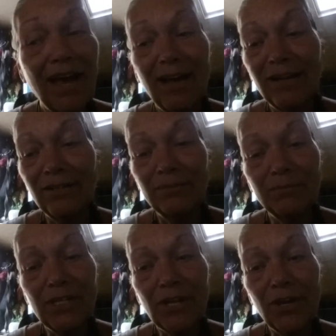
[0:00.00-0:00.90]

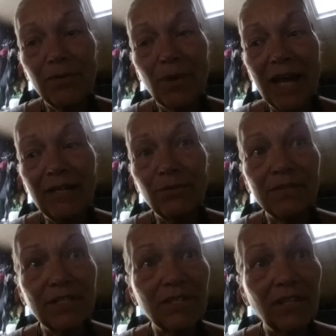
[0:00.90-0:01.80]
Um, you know, I
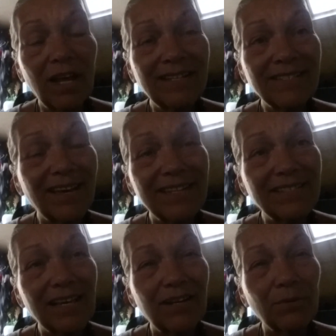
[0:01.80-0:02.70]
don't, there's a lot of
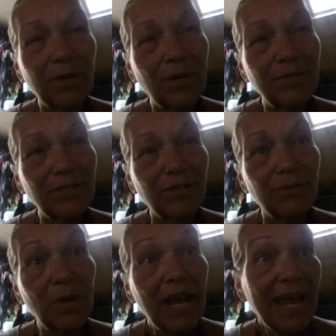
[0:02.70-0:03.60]
sites I don't go
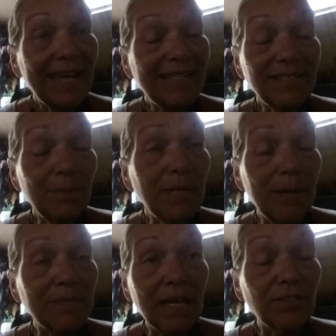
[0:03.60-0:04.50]
to. And
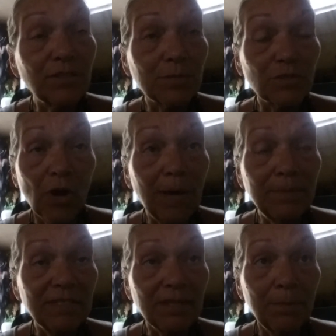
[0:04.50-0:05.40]
sometimes I'll
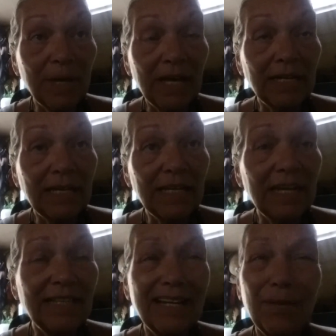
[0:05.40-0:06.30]
subscribe to somebody
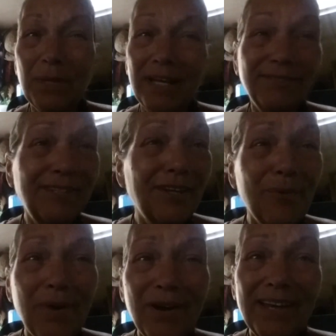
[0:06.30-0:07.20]
and then I'm like, you
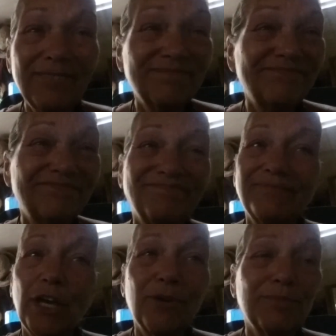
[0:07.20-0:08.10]
know what? Mm,
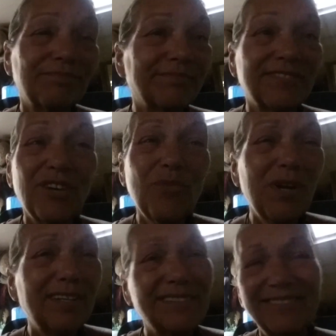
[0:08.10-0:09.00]
no, don't
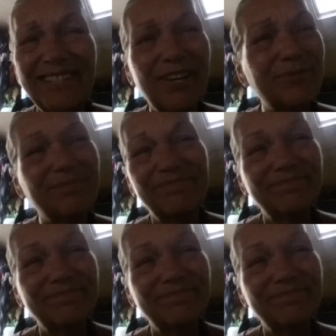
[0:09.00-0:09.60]
want to, no.